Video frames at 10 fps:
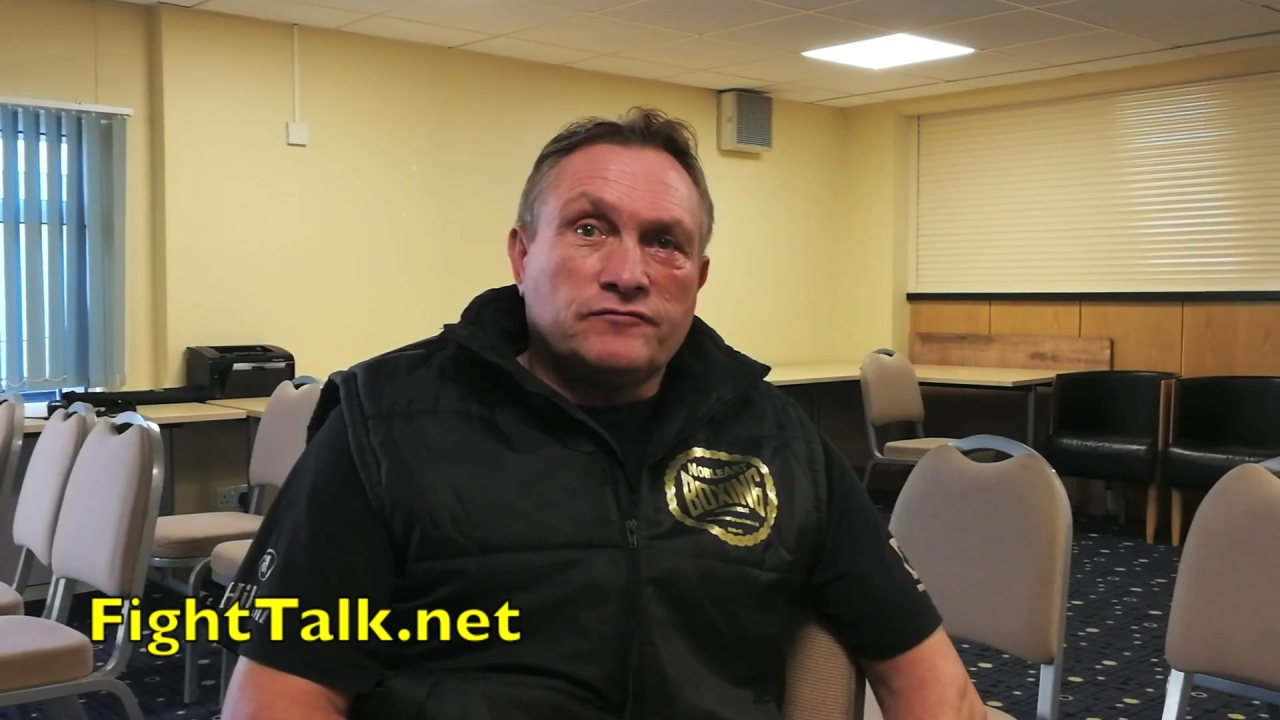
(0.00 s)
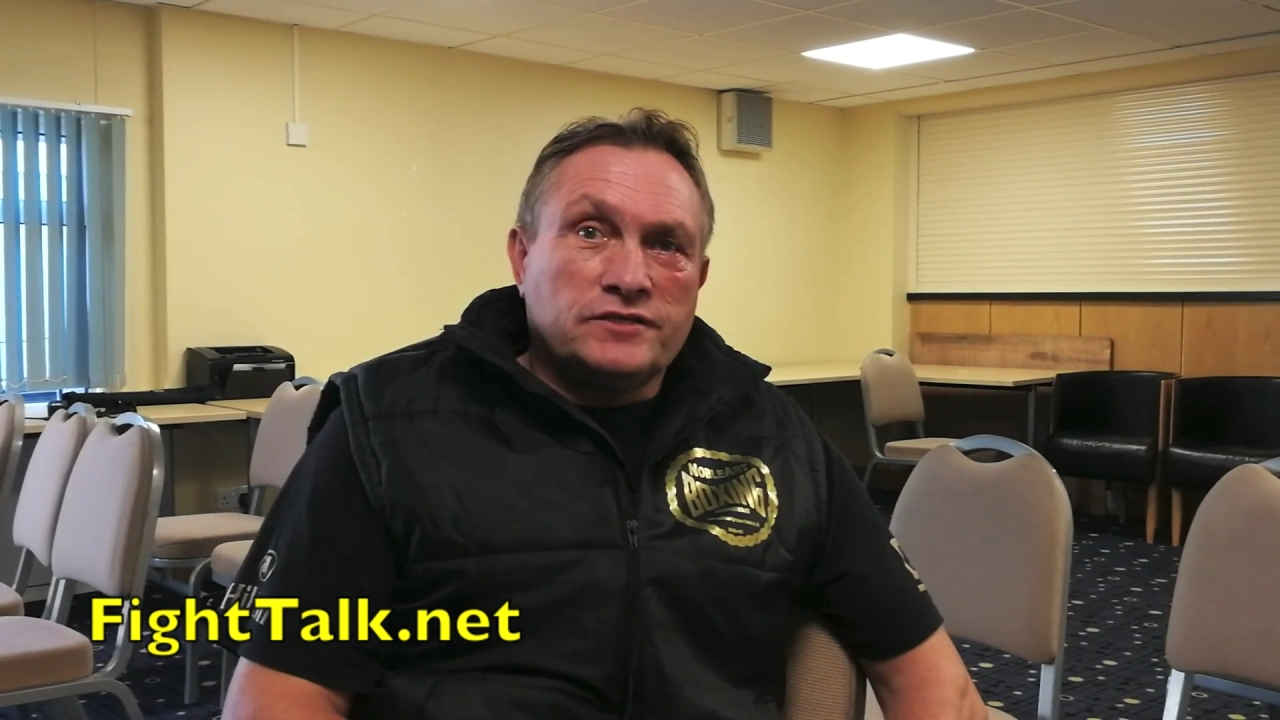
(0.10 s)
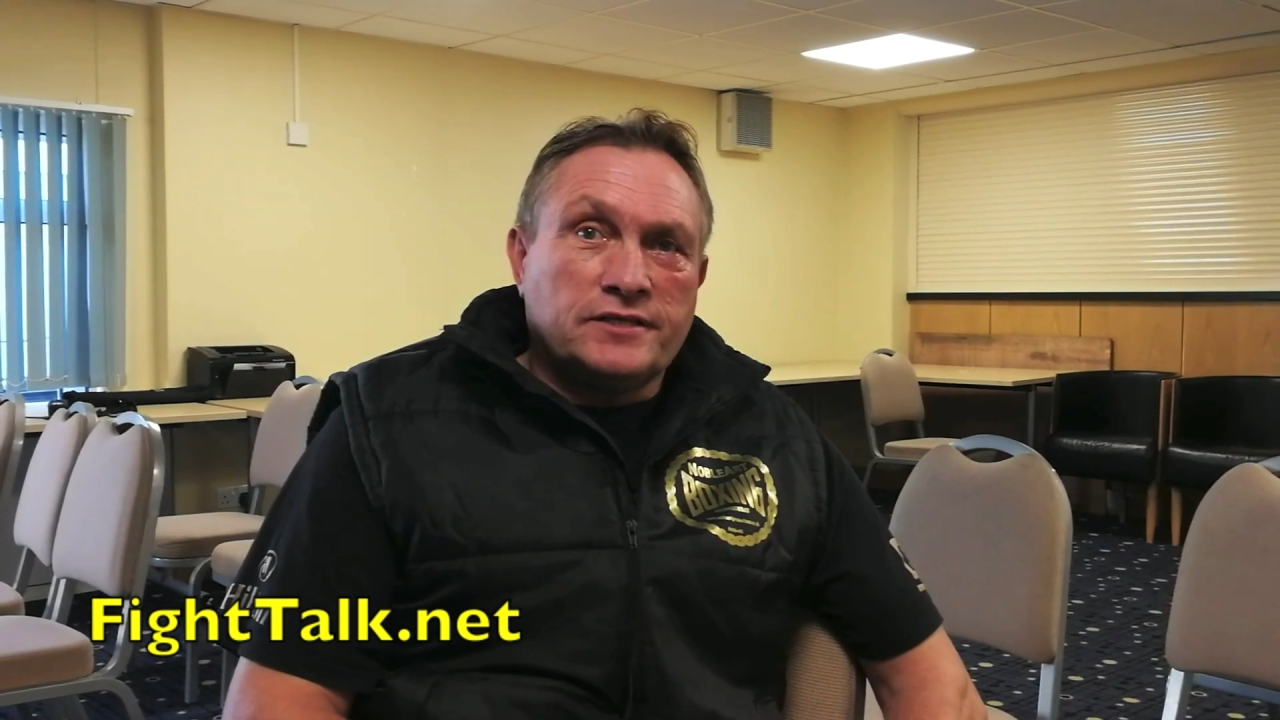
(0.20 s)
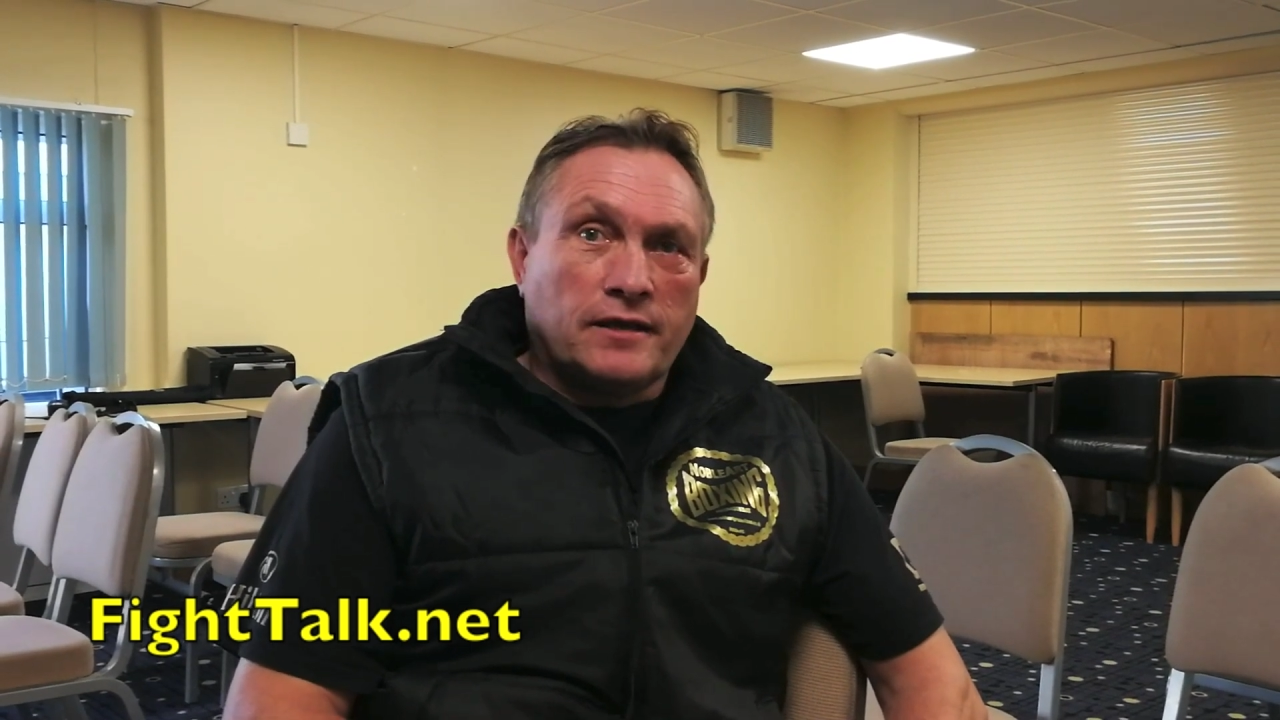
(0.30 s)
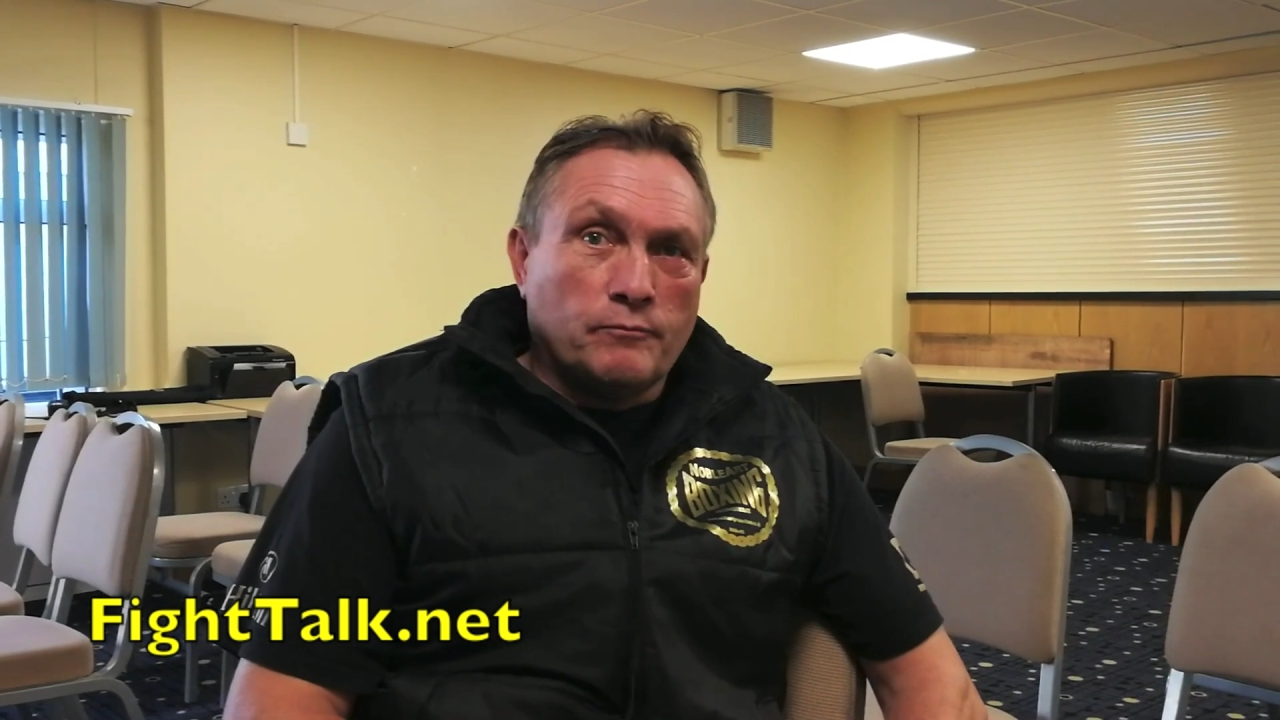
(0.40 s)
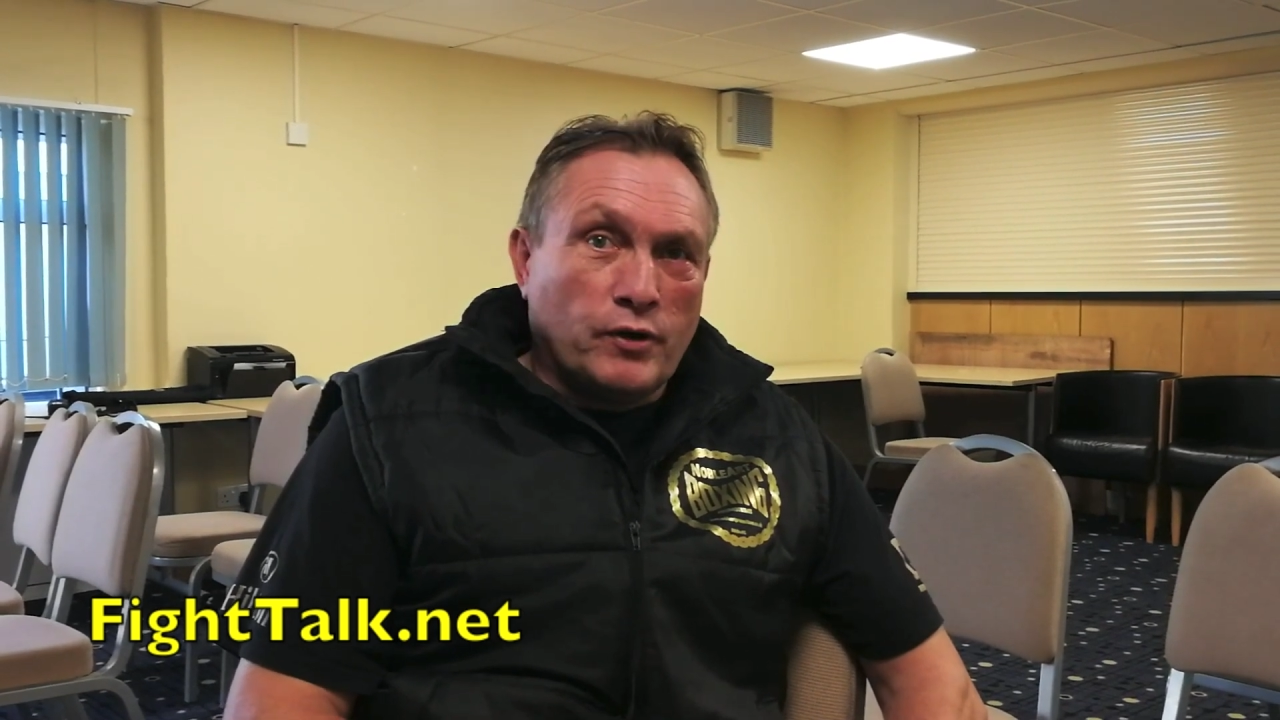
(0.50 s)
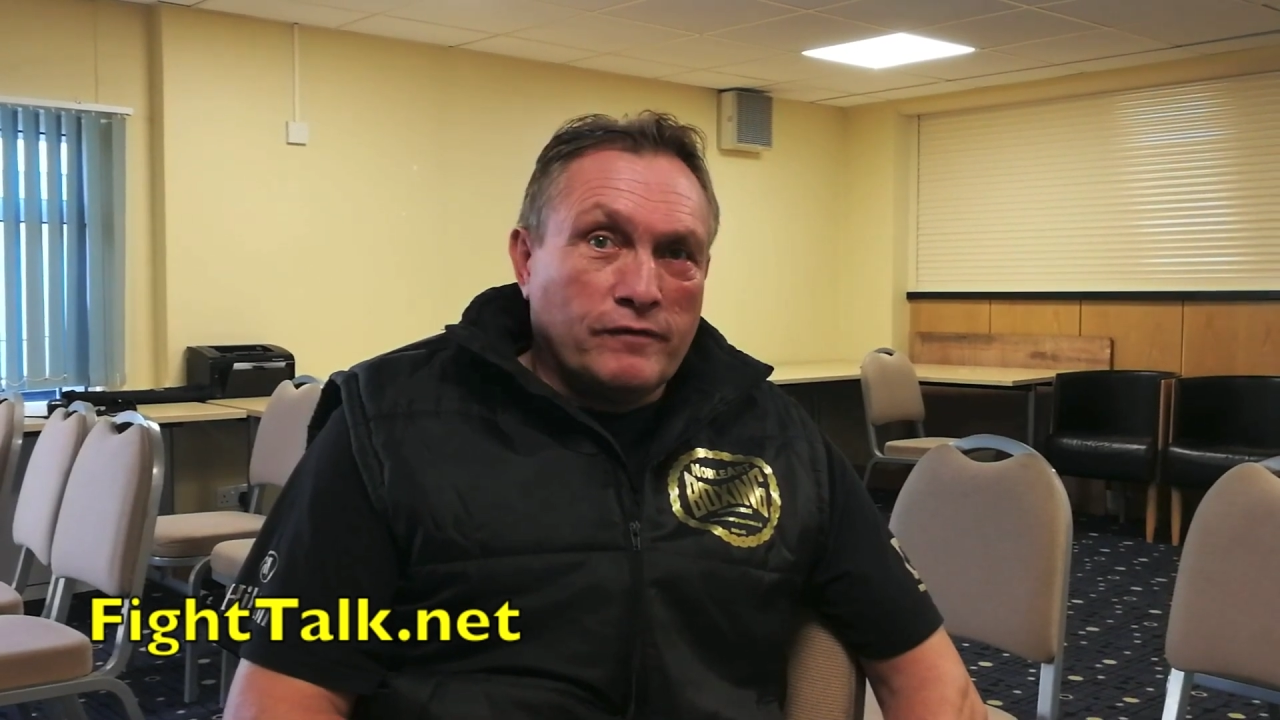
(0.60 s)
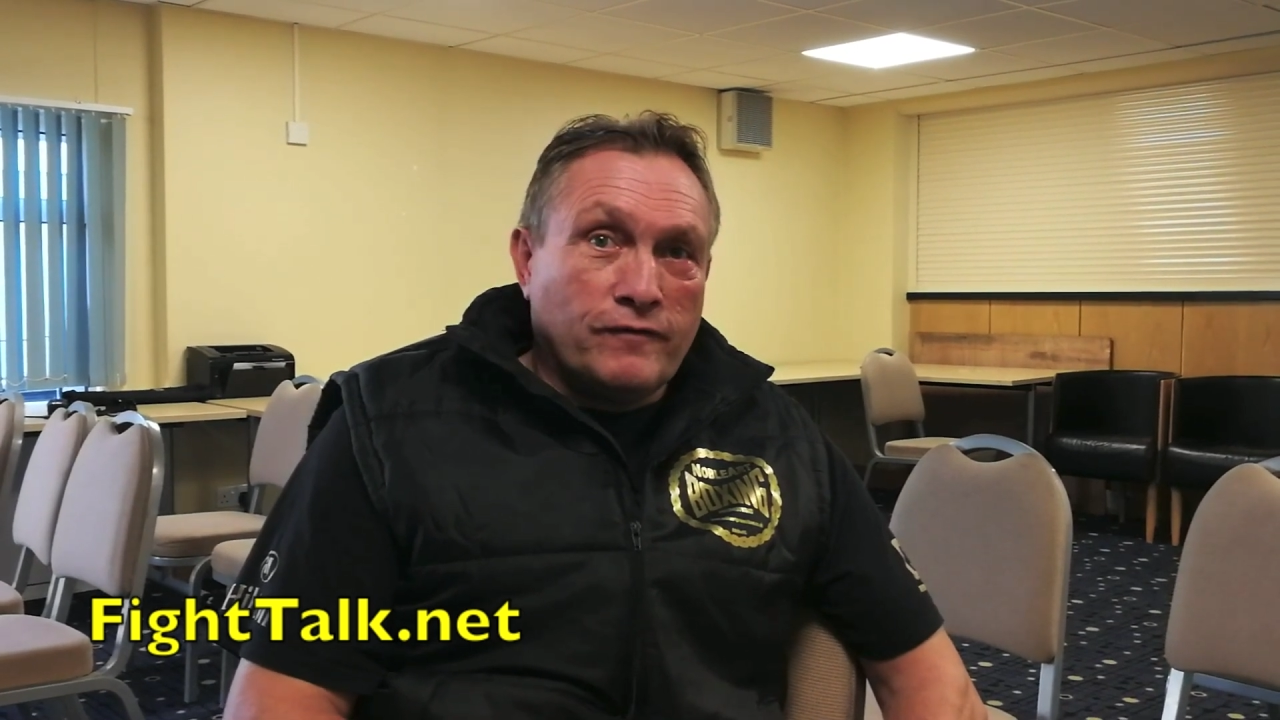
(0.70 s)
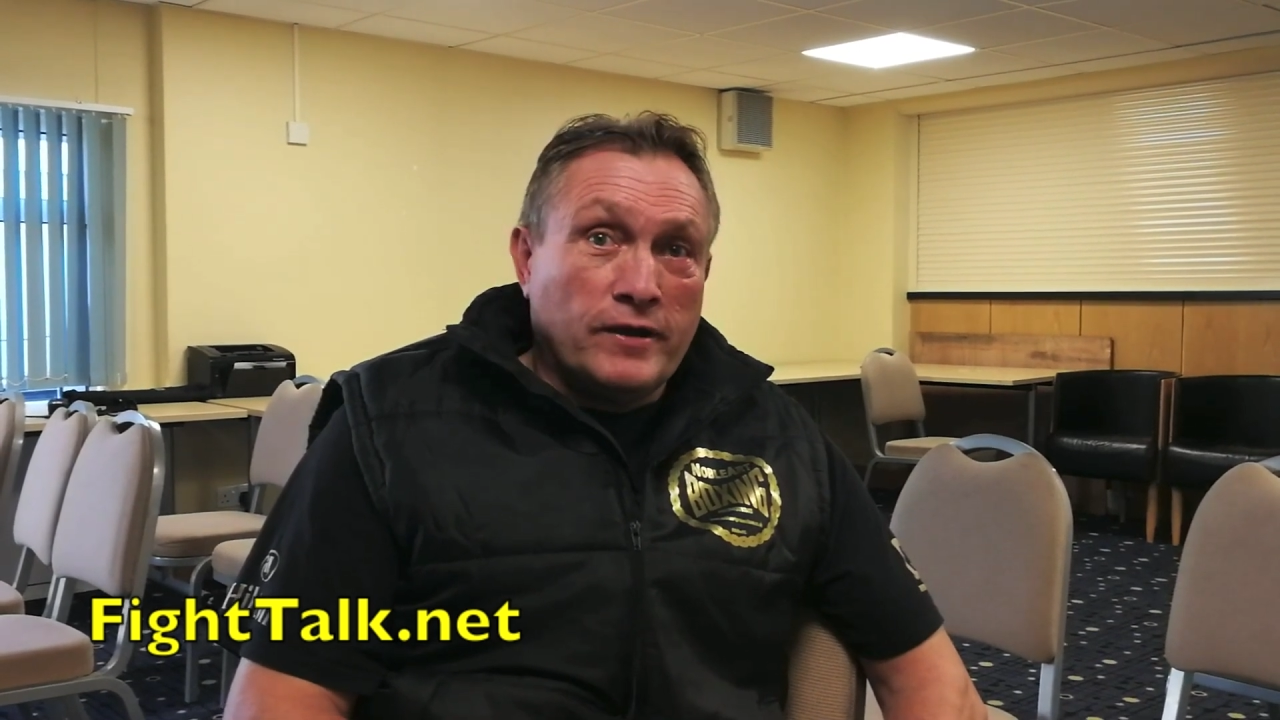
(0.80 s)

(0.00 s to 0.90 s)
second pro fight.